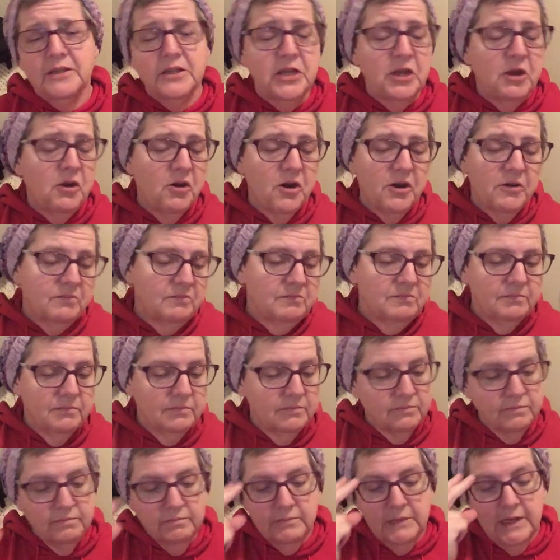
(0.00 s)
of the yarn
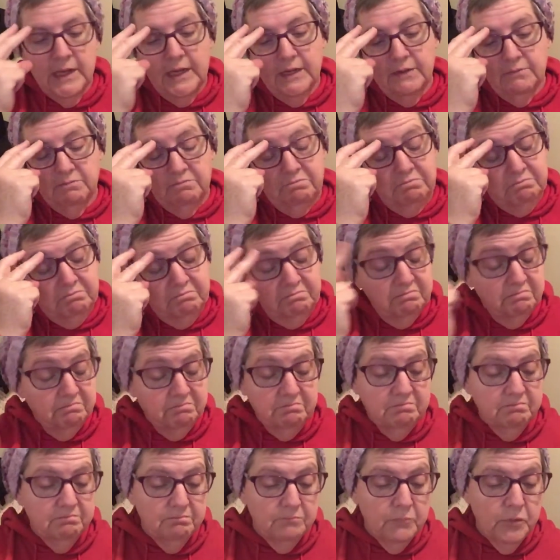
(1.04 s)
and
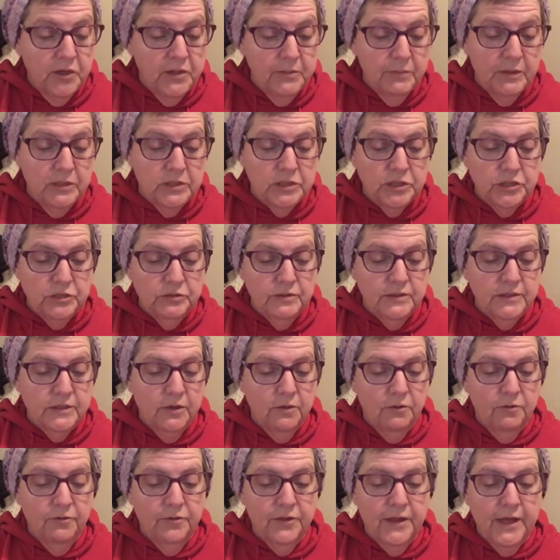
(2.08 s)
pretty much use the
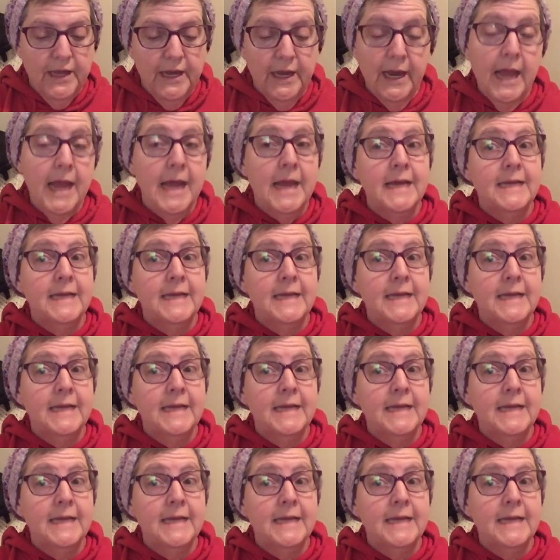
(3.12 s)
whole thing.